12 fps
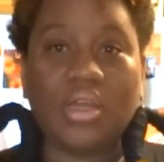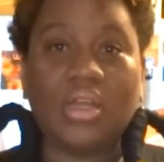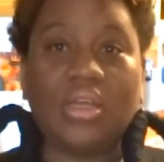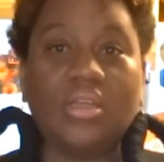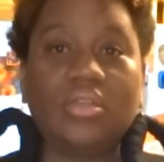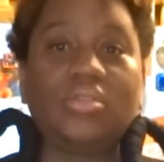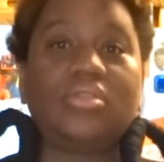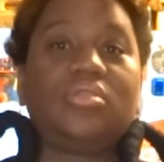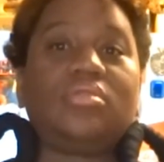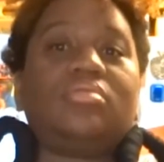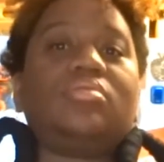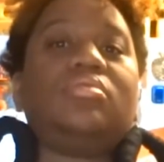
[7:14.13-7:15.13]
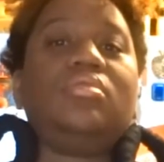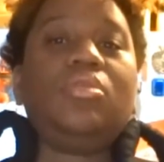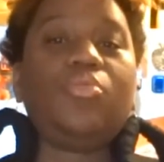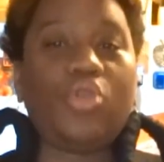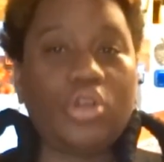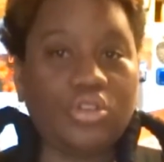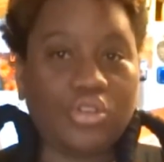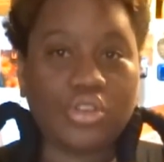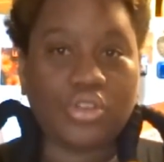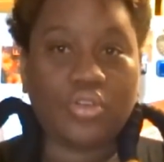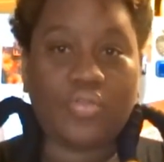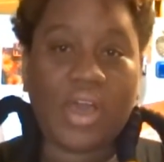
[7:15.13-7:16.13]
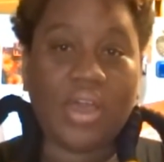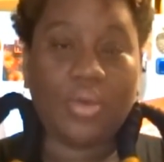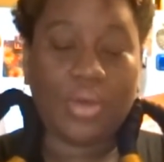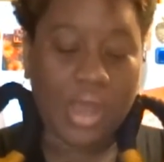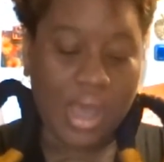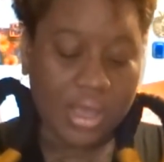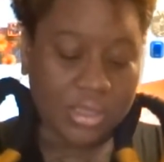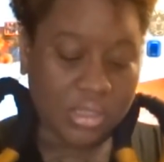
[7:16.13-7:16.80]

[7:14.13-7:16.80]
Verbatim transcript: it is, the more nutritional value it has.